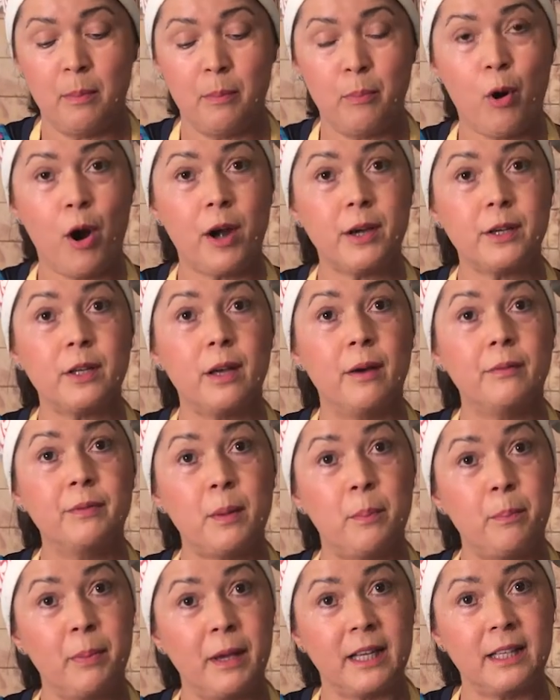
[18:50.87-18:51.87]
part of
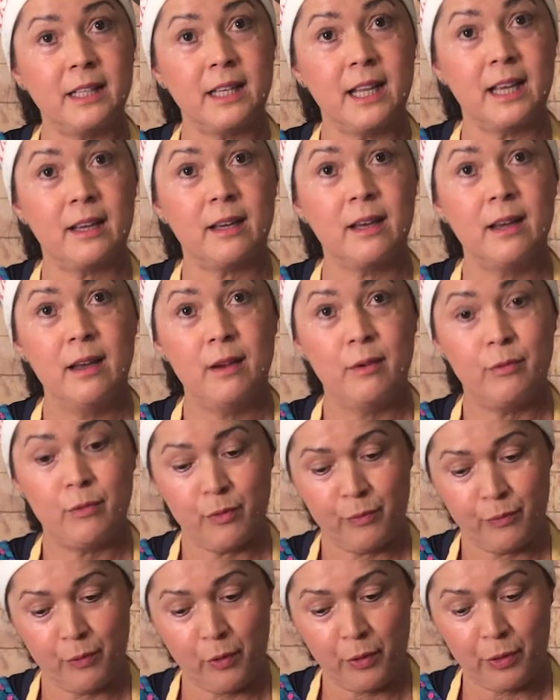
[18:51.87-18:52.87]
the picnic
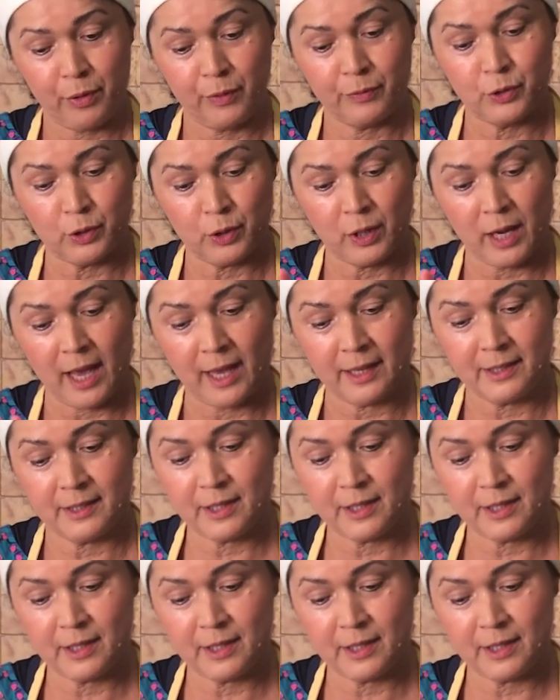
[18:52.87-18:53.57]
for 4th of July.